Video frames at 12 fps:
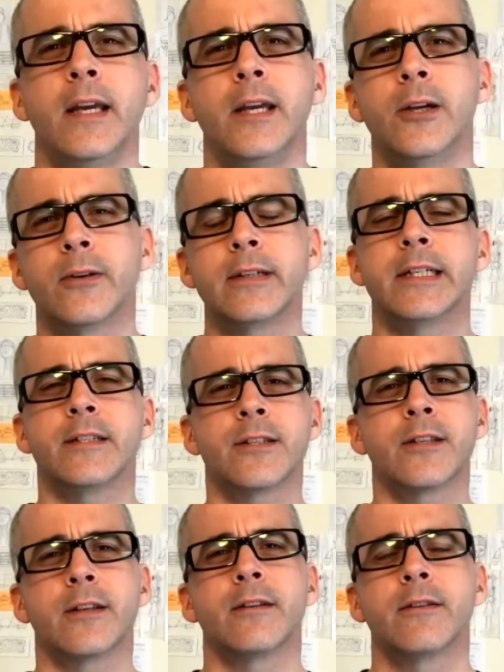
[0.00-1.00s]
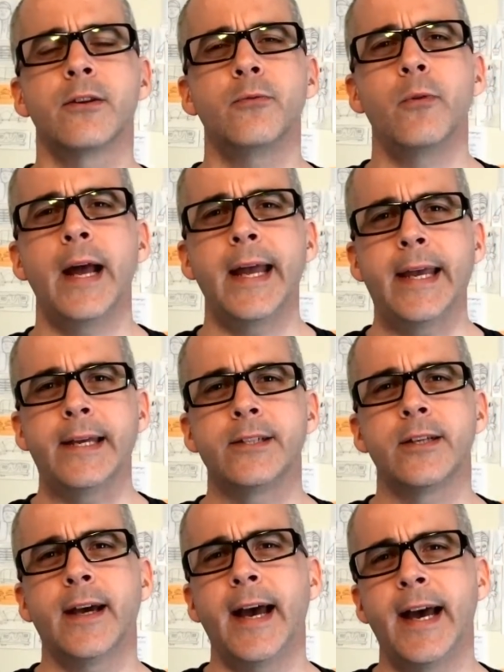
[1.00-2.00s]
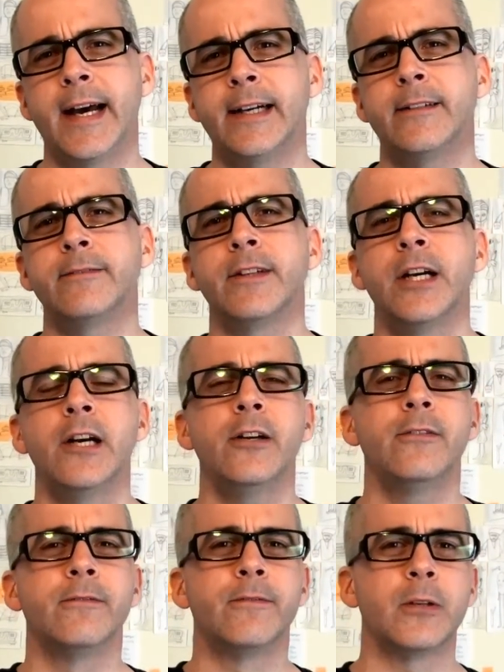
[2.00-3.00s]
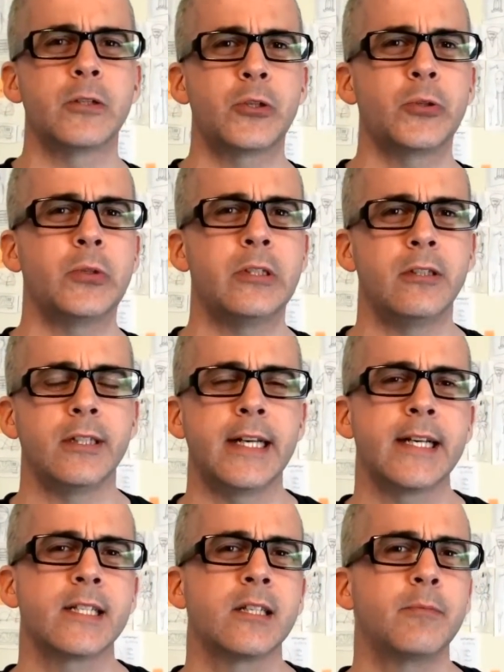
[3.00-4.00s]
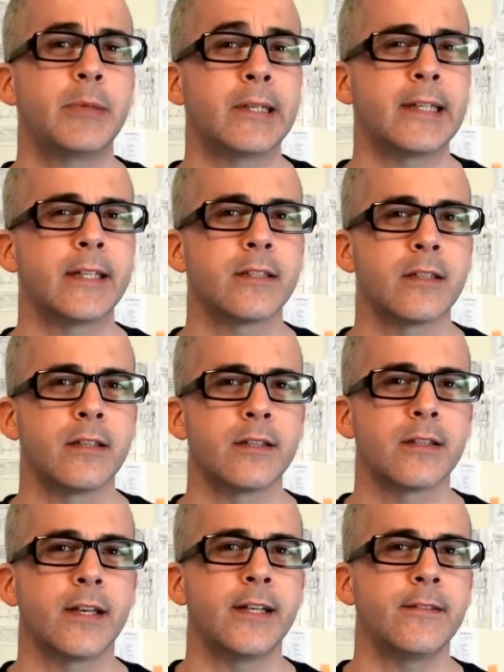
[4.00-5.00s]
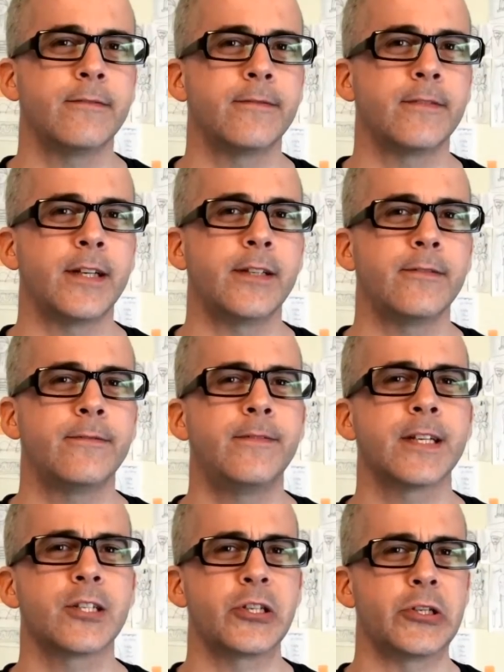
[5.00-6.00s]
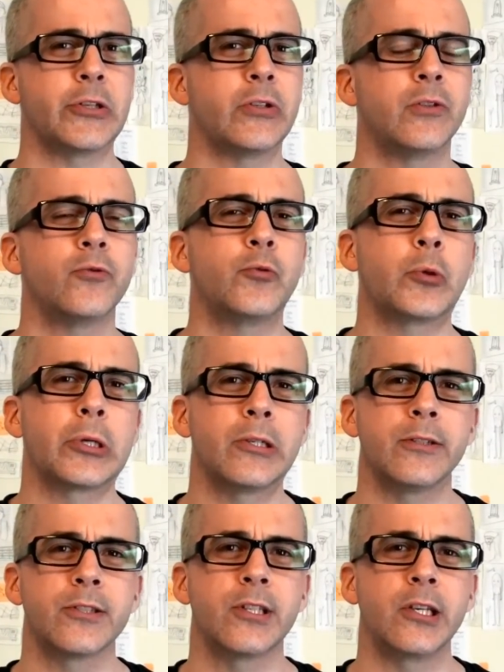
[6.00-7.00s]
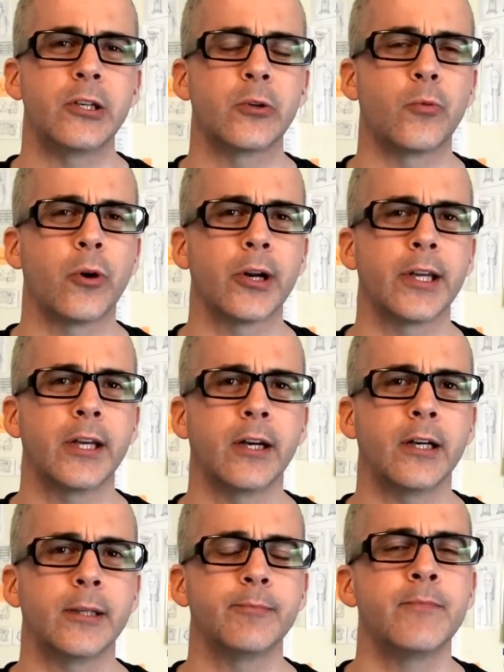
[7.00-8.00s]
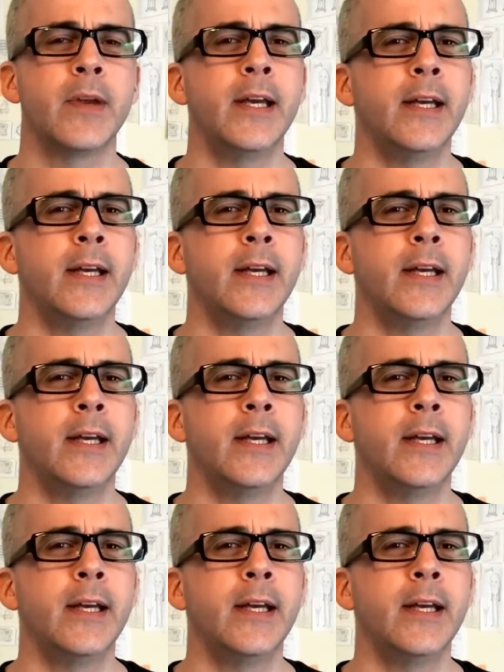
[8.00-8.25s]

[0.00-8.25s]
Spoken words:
Here is the way to have virtual experiences of fictional worlds that you're working on.